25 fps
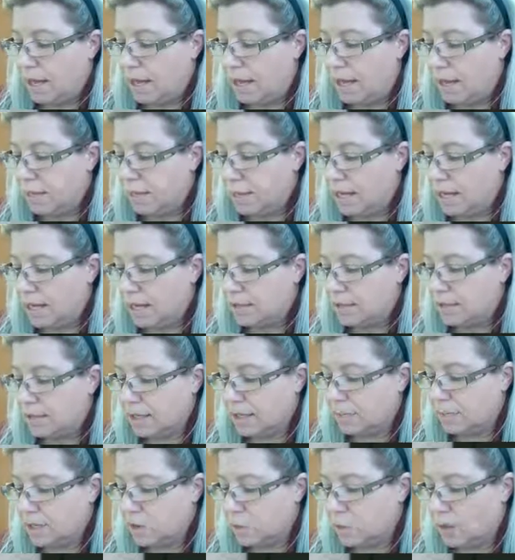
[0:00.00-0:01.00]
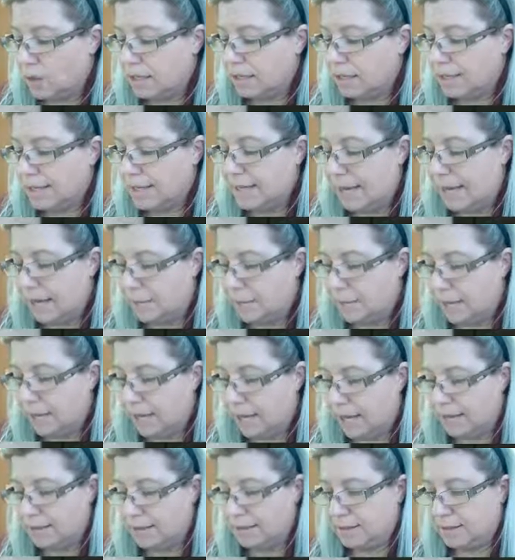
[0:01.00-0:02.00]
ABX times 1 is
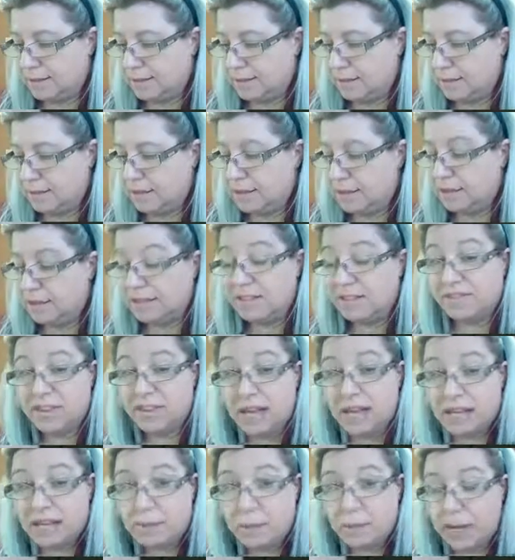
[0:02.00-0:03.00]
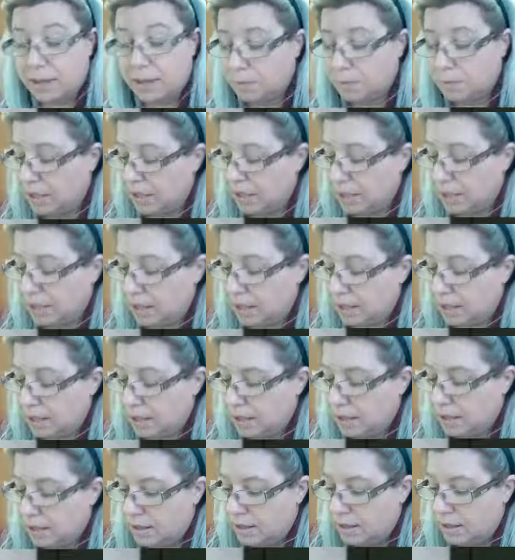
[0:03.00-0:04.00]
ABX. Divided by B
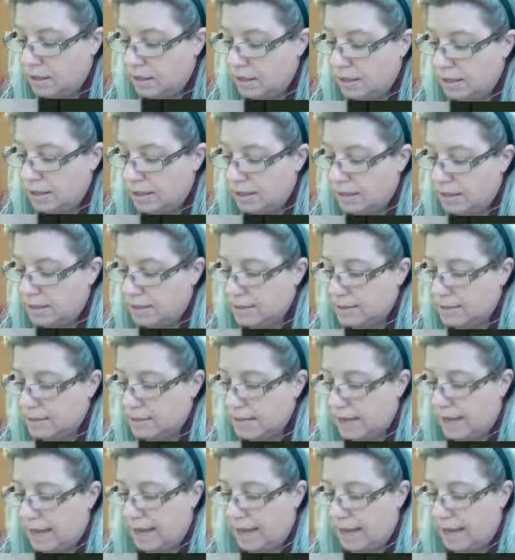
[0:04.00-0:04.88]
is